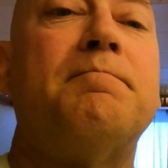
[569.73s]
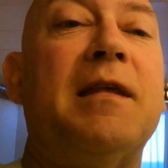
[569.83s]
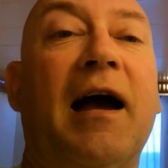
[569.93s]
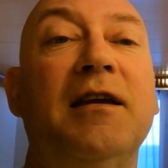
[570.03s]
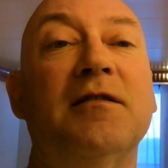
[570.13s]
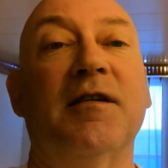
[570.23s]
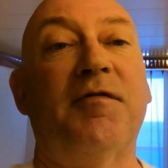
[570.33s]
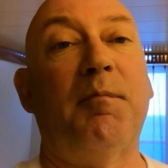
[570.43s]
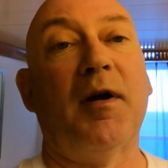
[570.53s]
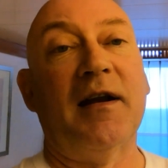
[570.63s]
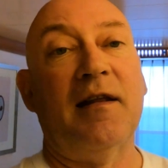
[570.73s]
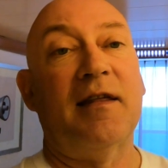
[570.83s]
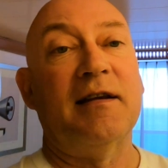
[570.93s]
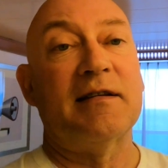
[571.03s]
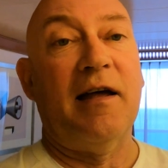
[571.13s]
Yeah, I use it for plugging in
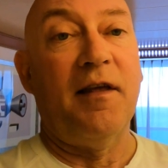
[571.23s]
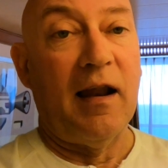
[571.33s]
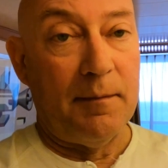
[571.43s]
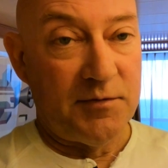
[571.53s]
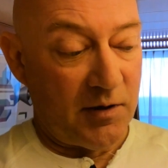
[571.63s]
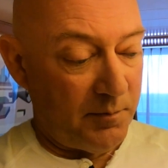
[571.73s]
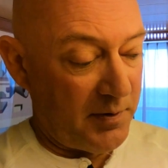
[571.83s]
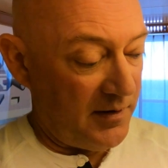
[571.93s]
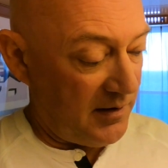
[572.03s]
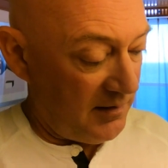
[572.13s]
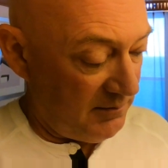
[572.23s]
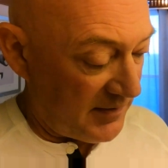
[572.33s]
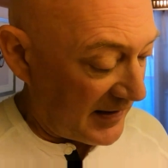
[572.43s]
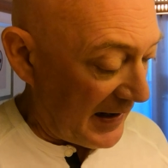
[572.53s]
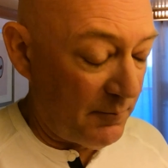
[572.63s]
things like the laptop and
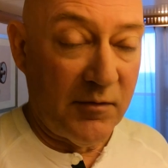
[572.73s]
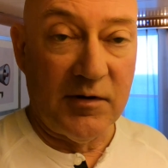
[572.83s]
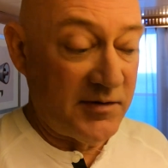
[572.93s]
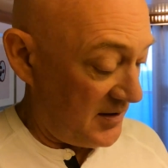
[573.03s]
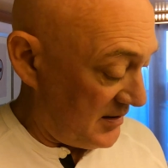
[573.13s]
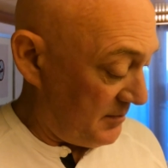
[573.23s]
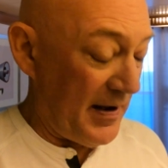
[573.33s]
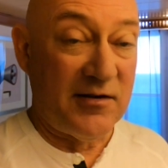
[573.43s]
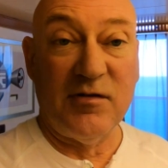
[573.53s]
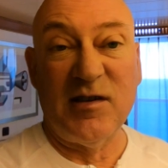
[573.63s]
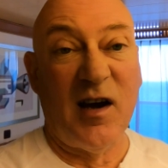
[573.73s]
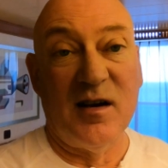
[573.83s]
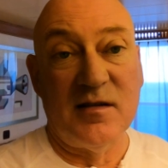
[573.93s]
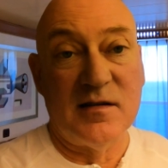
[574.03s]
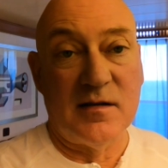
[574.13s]
the cameras and the battery
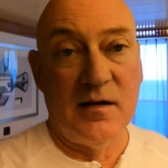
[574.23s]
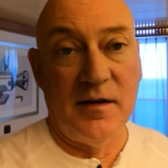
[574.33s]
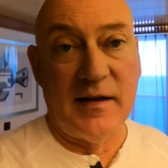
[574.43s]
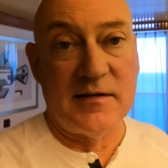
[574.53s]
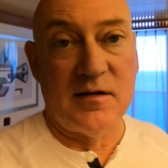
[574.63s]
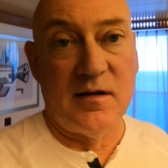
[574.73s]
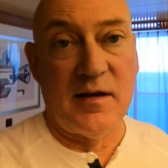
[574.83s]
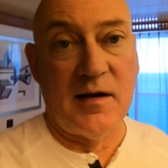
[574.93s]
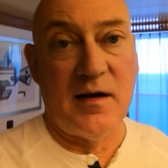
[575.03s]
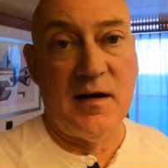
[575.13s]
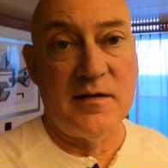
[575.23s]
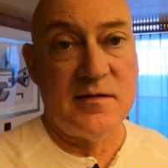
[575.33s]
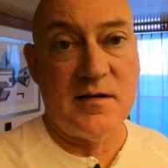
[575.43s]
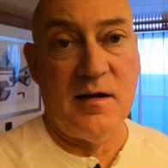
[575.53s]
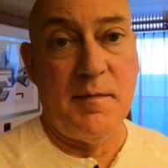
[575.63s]
chargers and that sort of thing, and
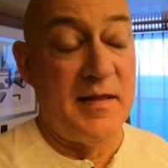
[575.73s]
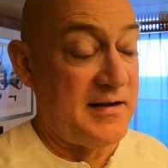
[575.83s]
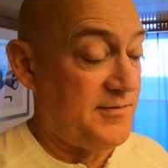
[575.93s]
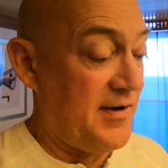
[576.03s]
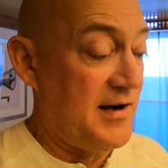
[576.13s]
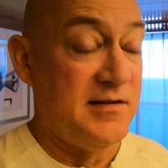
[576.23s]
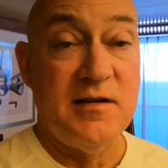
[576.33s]
it's and that's fine.